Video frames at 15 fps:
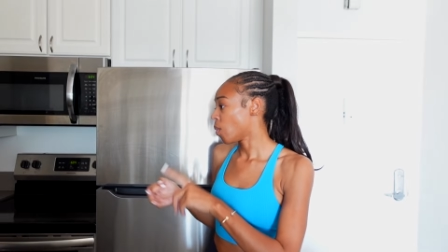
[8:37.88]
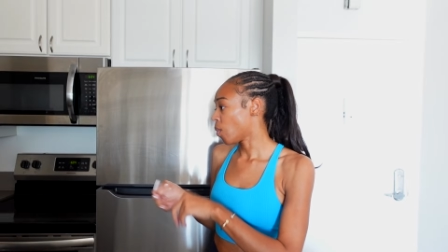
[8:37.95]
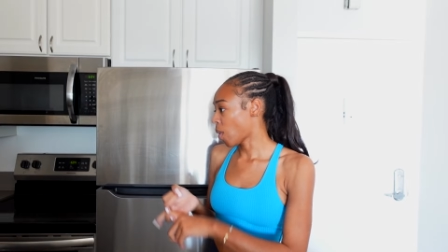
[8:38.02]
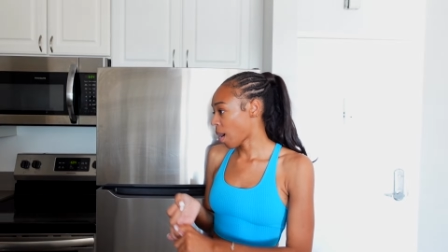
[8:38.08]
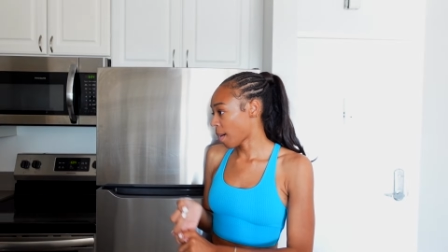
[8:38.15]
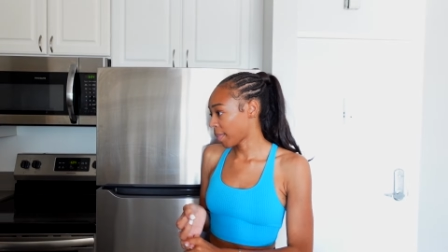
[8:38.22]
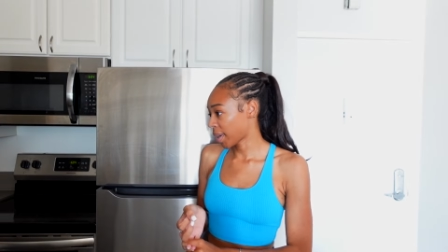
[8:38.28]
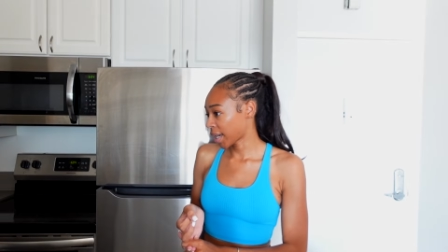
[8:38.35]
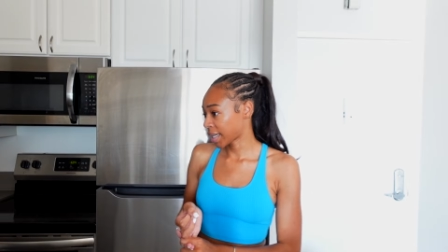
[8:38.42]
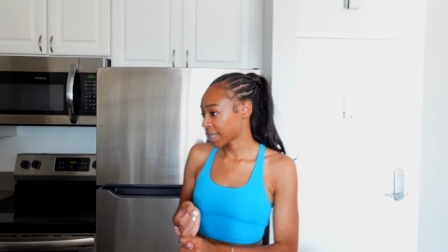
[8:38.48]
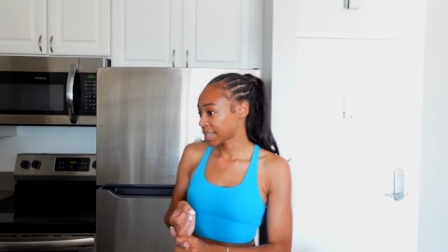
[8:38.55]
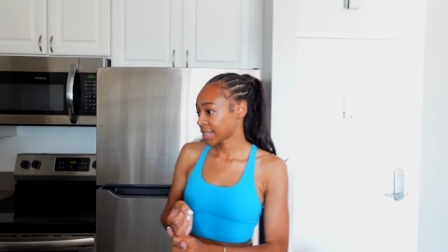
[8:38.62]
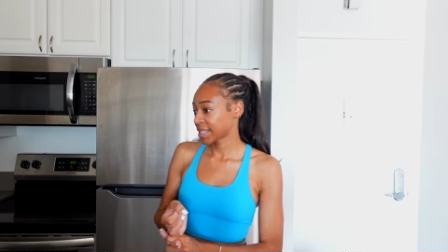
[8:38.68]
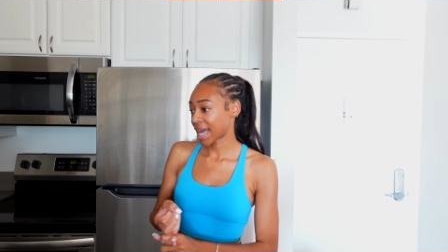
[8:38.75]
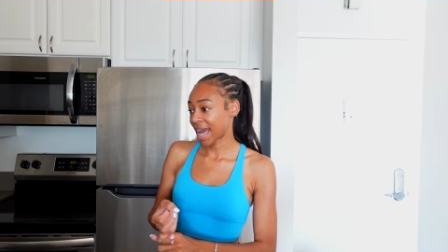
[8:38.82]
Walmart,
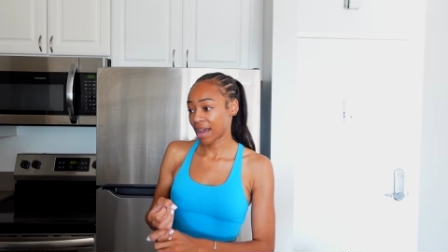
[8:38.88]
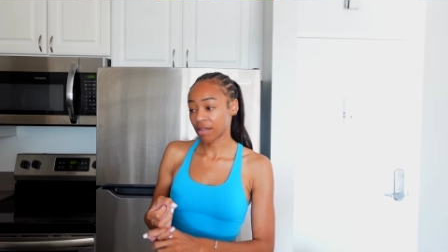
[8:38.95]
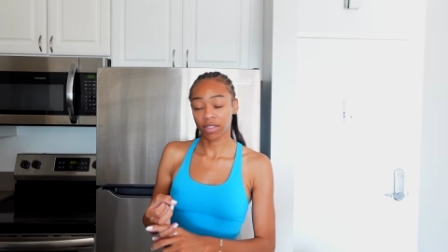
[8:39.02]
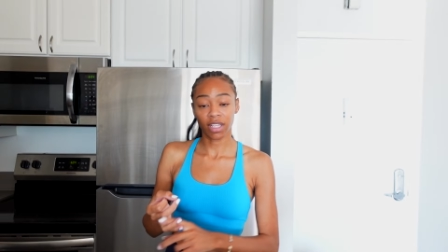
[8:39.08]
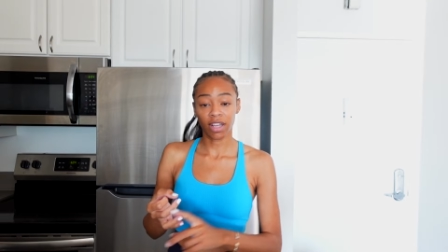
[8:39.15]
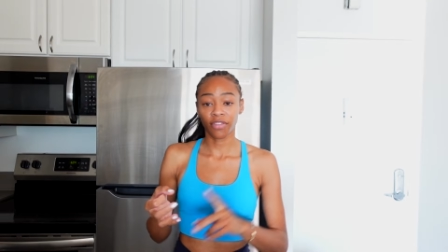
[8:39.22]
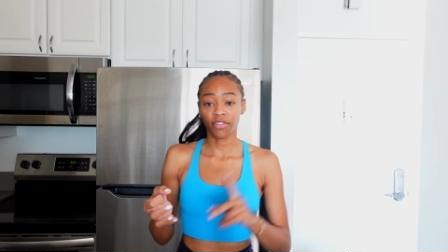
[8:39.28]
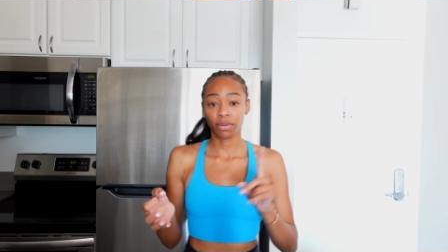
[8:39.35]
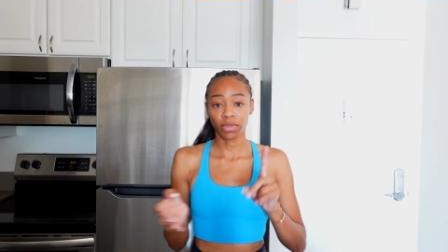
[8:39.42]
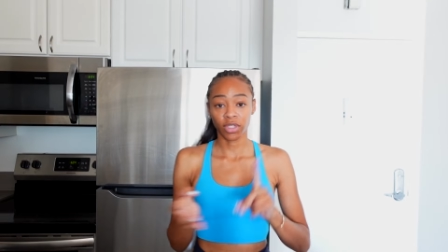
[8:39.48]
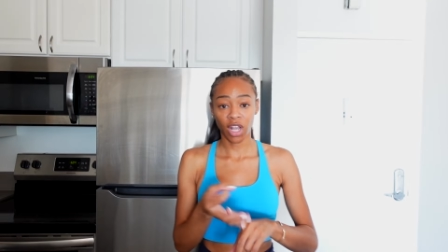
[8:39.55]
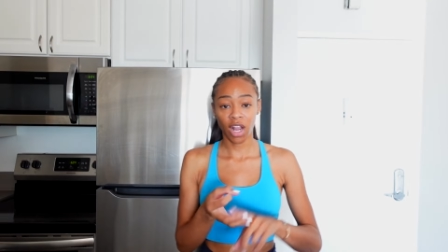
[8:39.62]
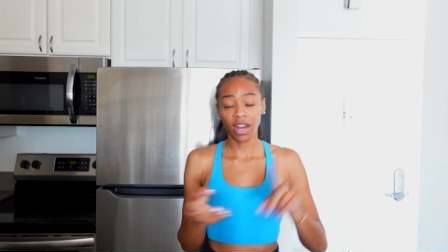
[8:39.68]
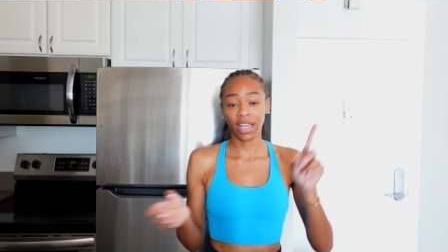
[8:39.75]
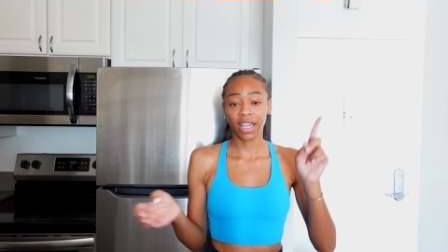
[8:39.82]
I have stuff from
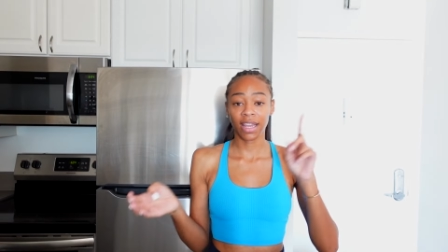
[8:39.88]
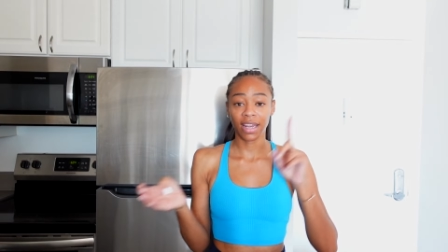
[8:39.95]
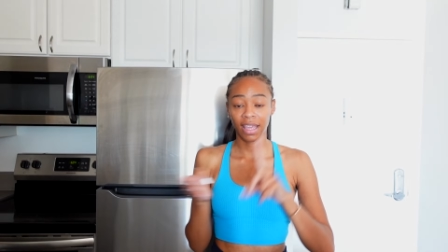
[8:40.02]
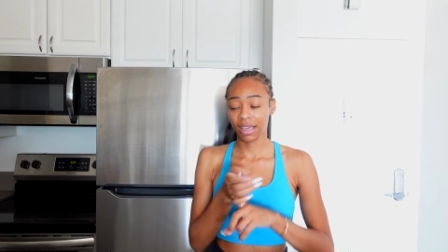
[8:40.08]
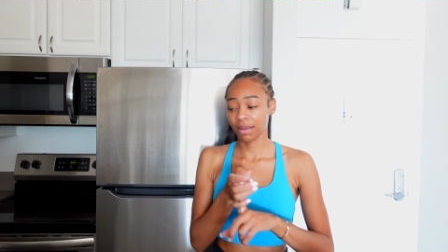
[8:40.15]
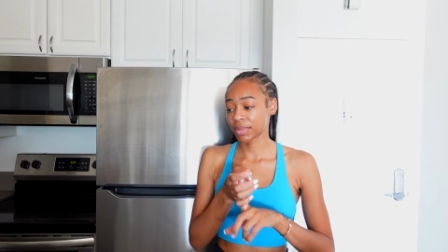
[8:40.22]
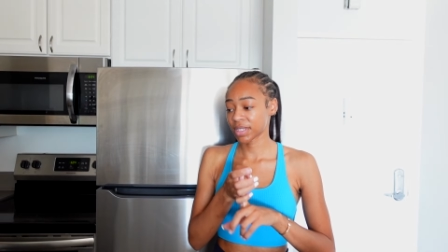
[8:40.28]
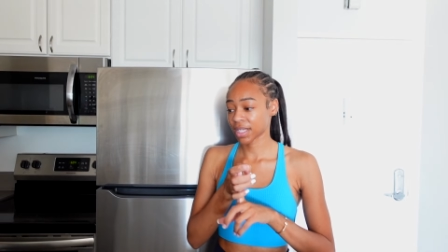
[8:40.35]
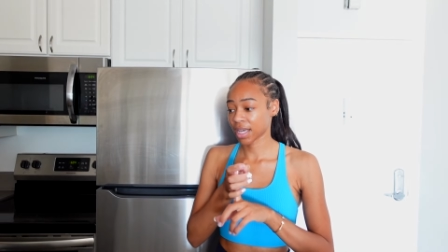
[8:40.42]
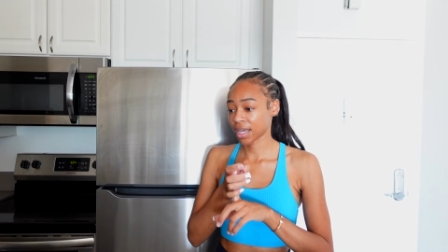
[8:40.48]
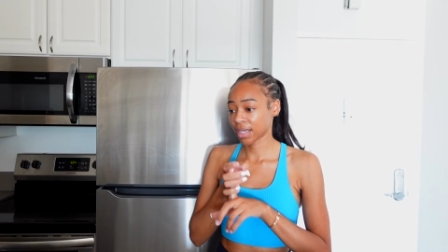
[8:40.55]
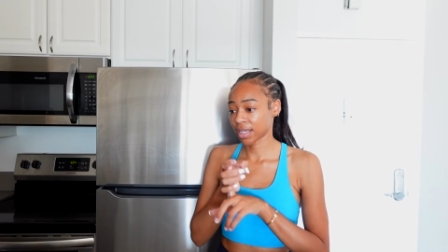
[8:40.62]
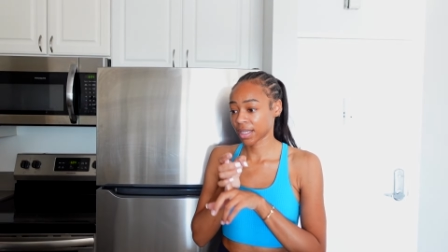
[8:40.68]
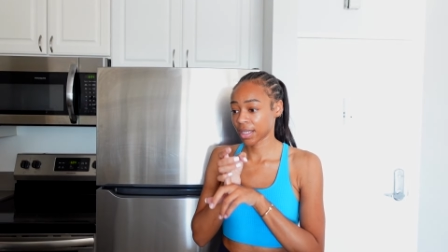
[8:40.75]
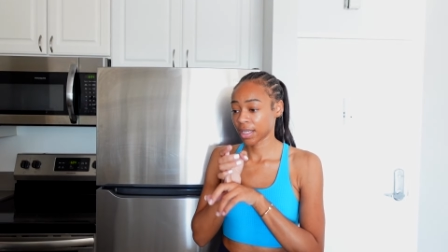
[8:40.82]
Target,
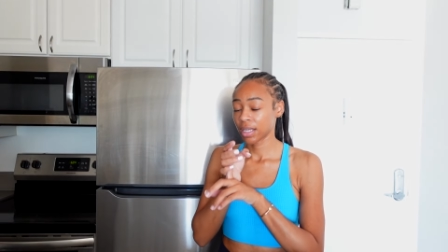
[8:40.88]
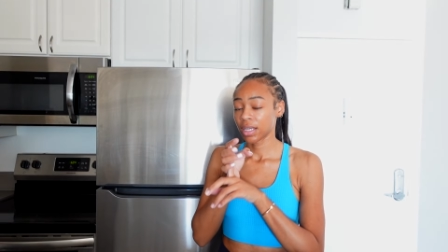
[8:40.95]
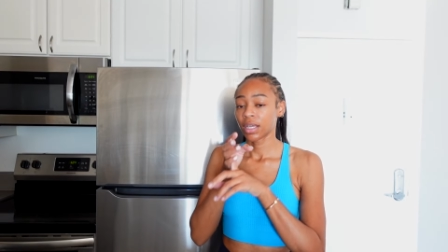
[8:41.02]
Amazon.